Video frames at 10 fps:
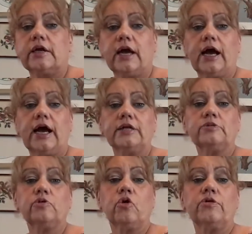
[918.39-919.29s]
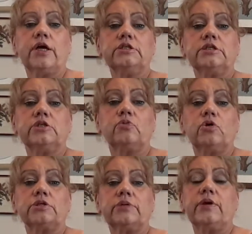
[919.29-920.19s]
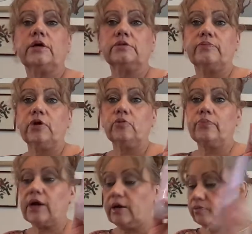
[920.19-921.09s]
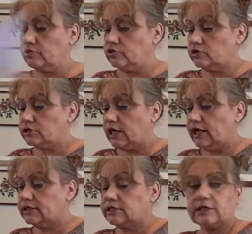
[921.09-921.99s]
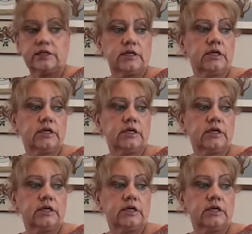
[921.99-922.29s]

And we've got the Indeed Watermelon Melting Balm, we use that.